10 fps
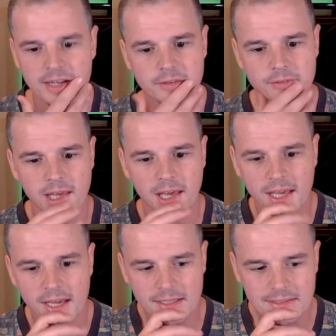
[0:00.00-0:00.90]
of their
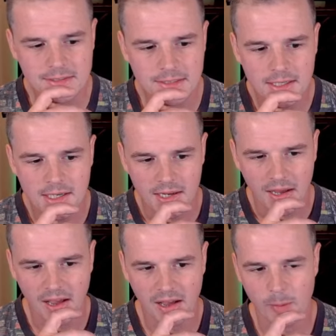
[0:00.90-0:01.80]
hand
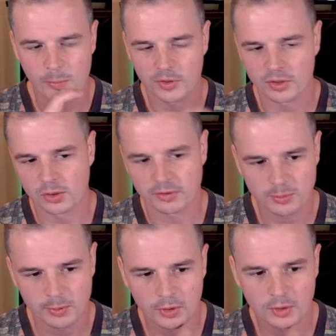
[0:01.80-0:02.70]
than
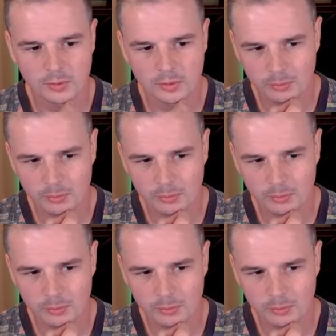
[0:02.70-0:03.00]
Griffspoon.